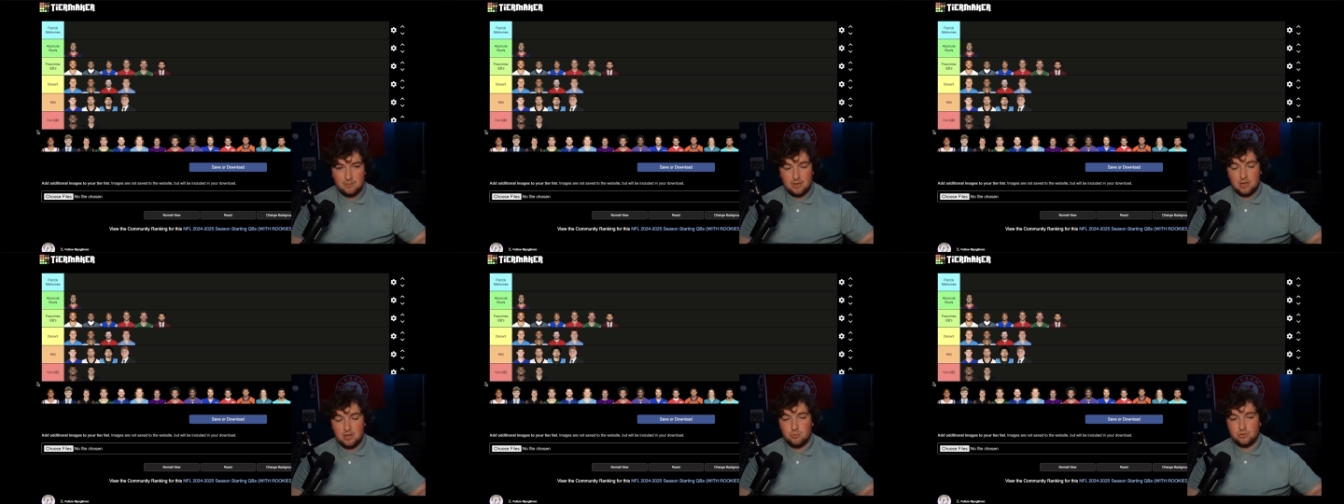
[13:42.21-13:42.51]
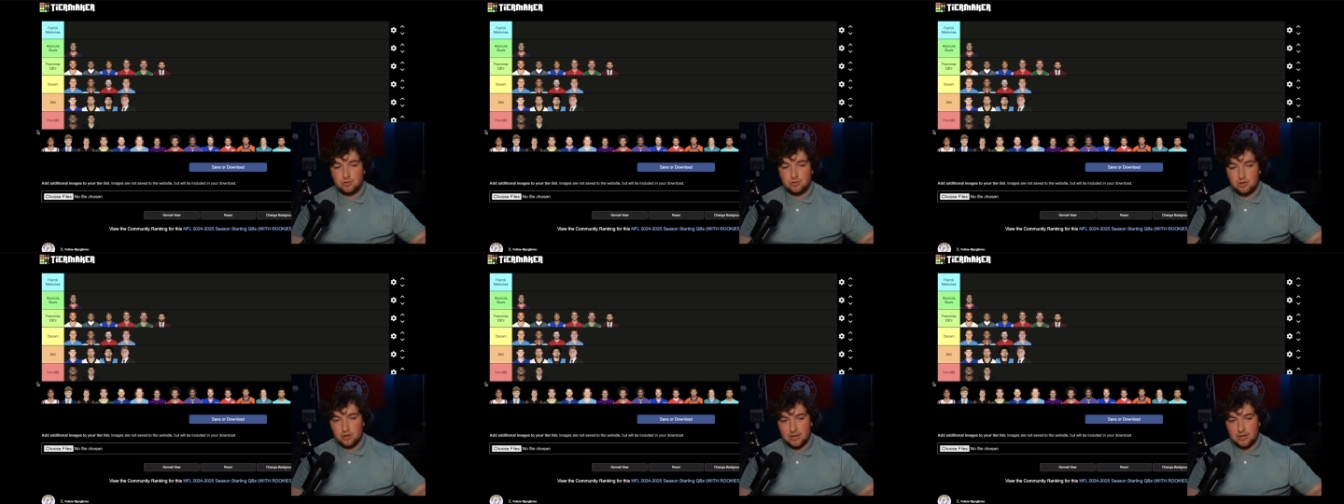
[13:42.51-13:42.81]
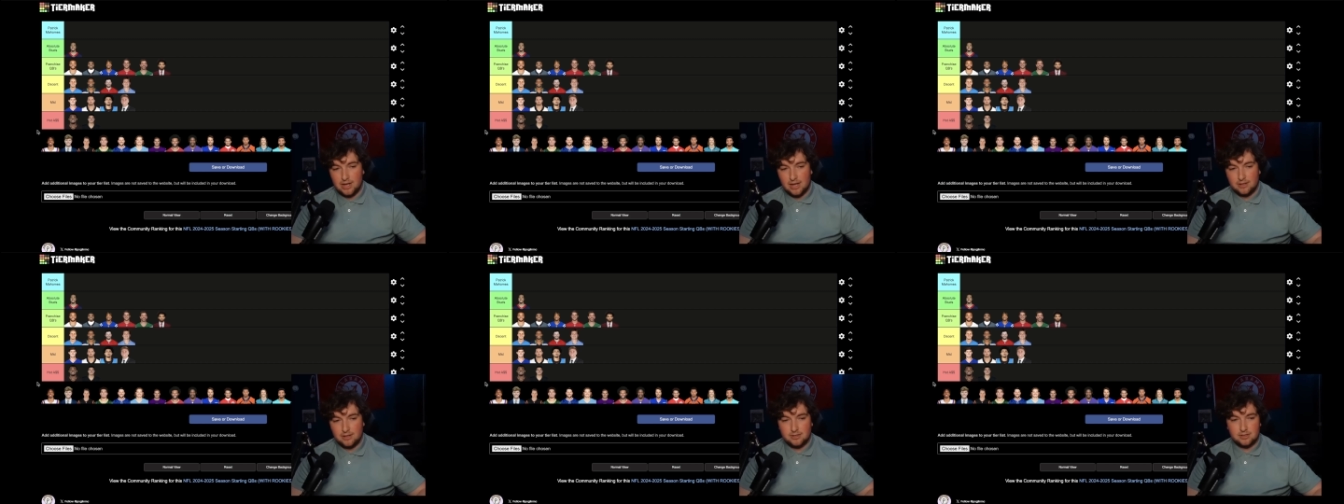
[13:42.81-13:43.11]
He was good
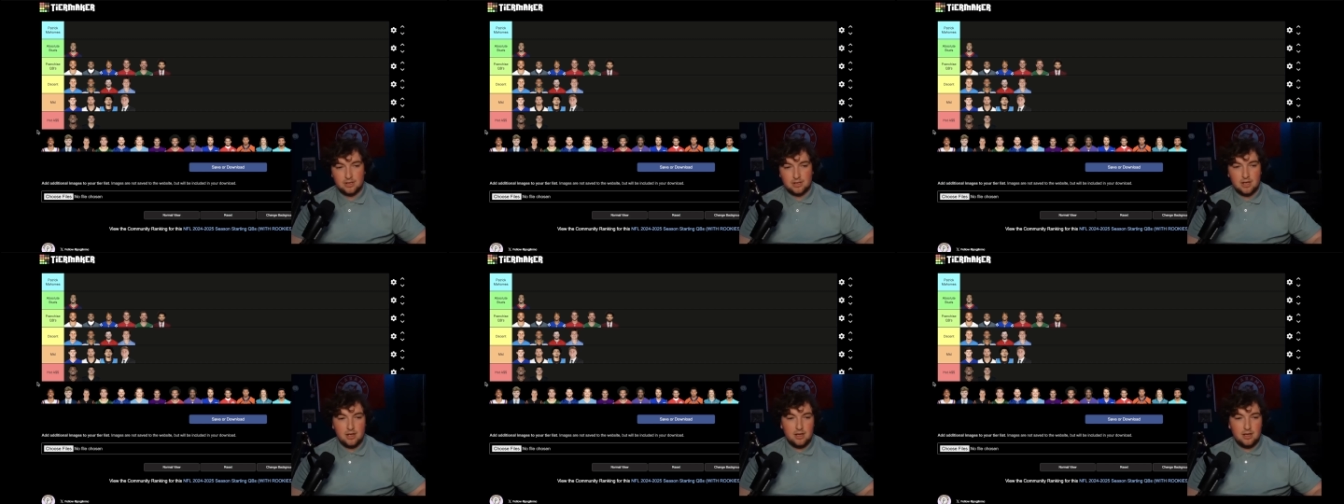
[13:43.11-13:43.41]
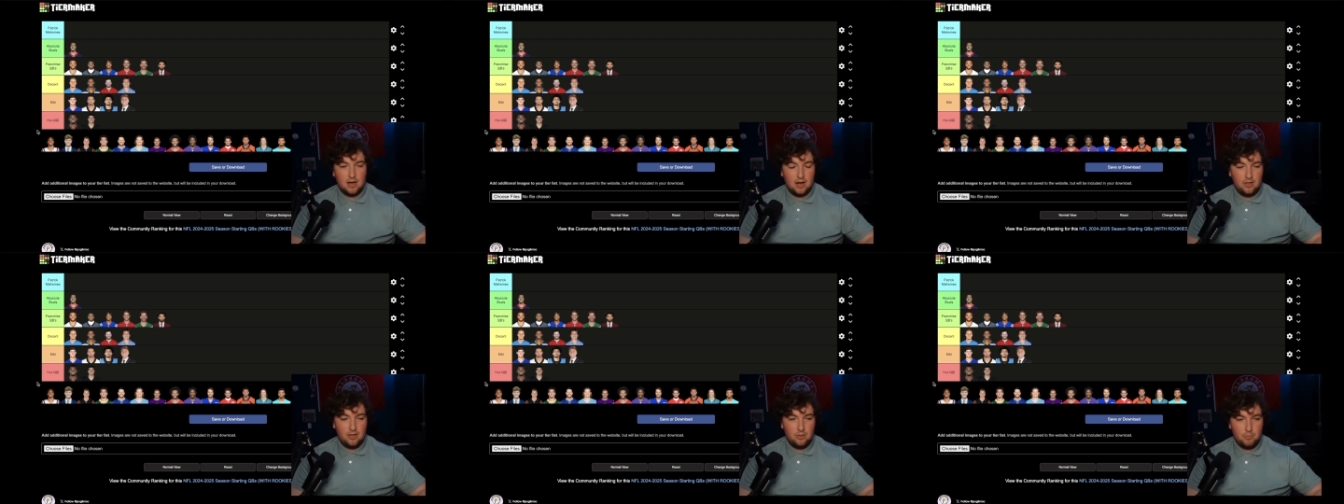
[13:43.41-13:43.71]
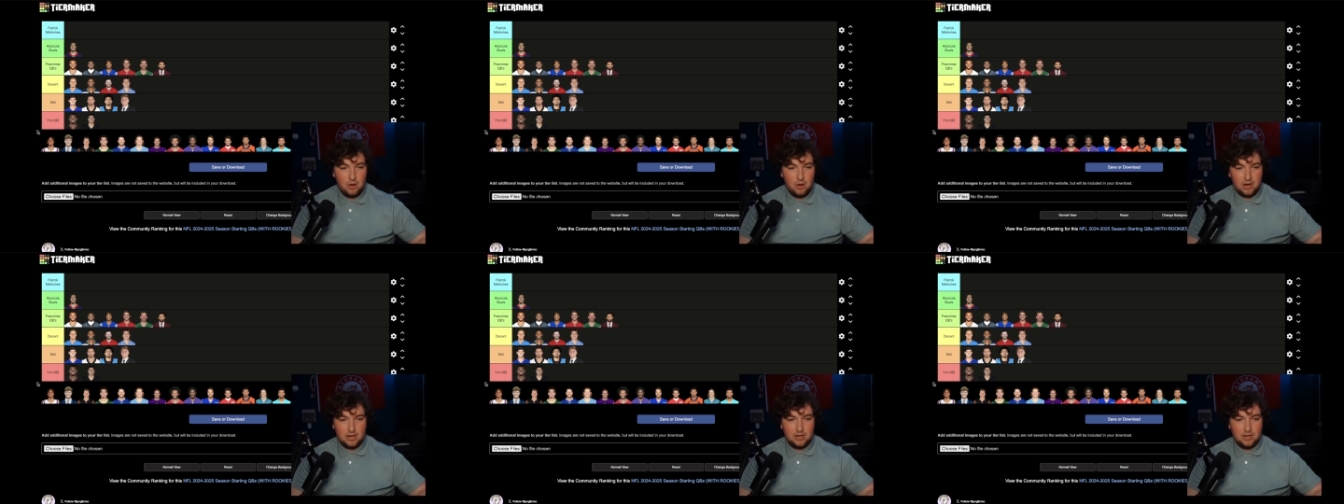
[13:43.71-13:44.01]
against the
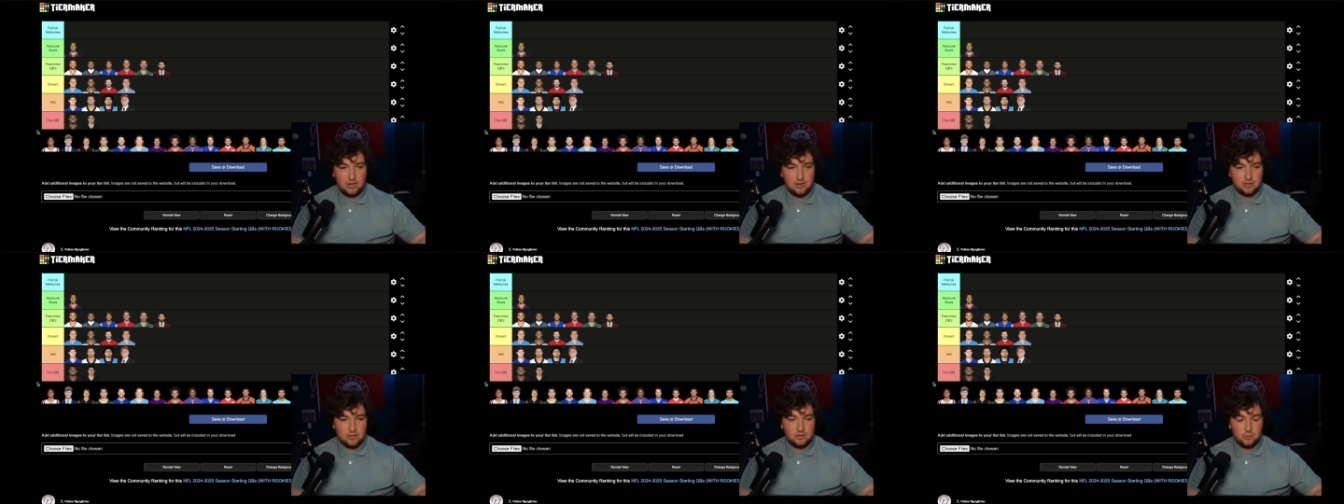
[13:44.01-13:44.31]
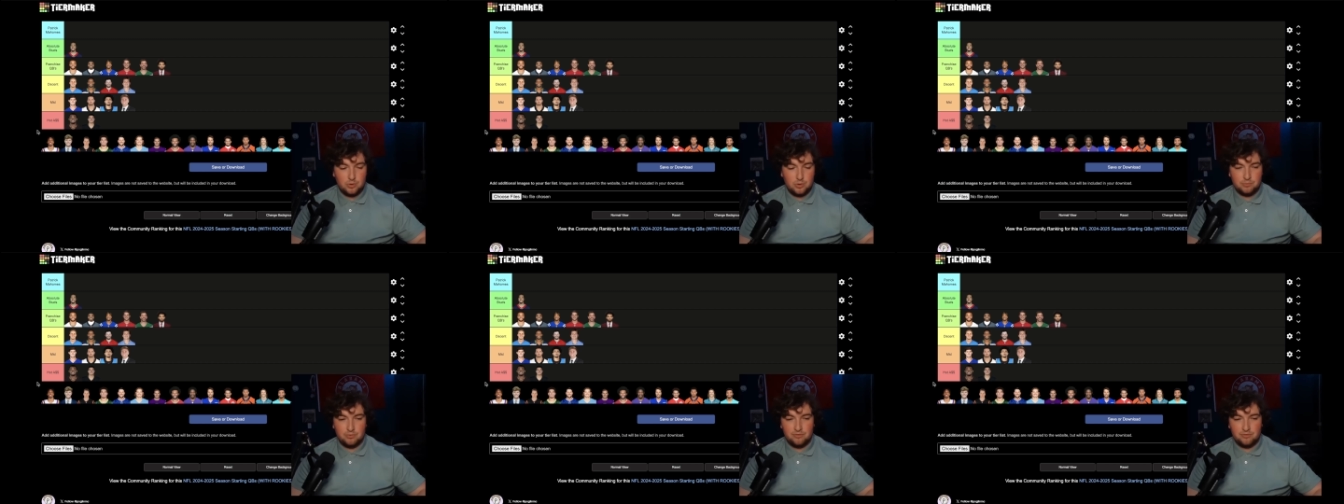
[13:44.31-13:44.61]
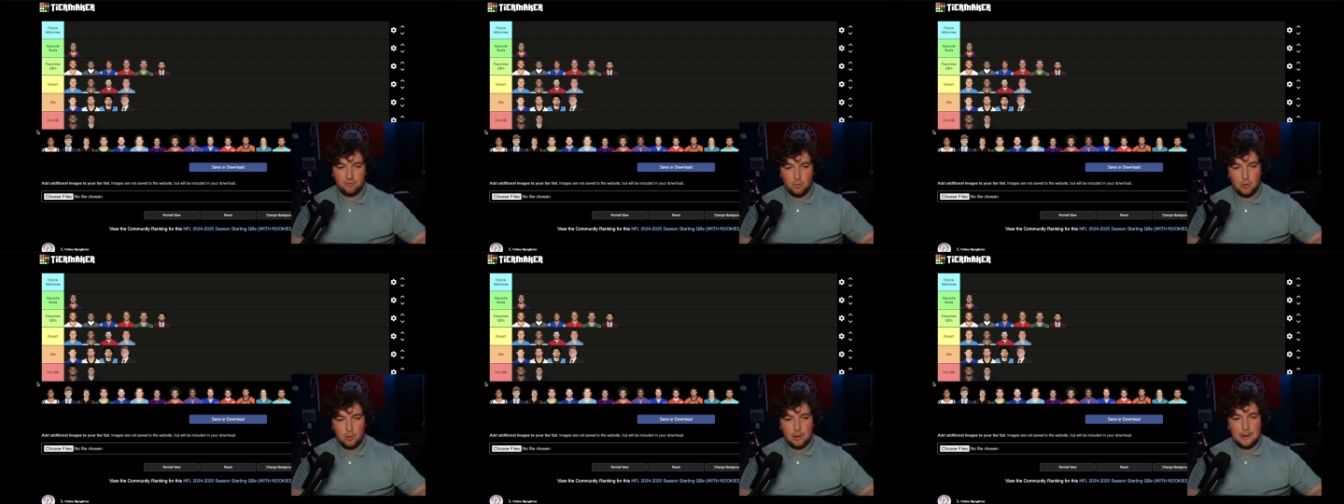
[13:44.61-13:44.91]
Buccaneers the week
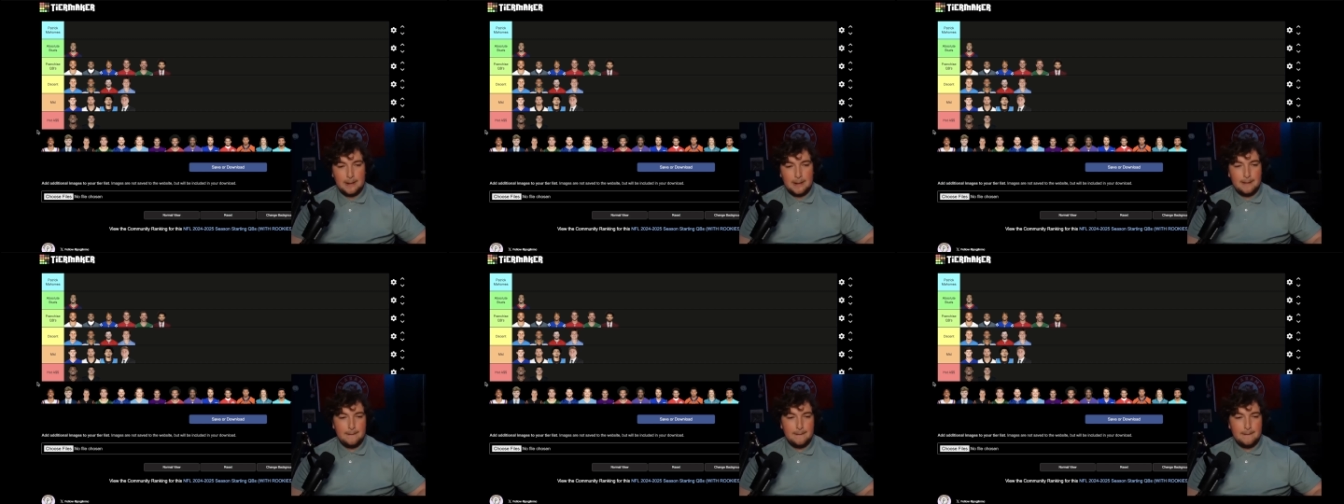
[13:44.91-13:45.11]
before.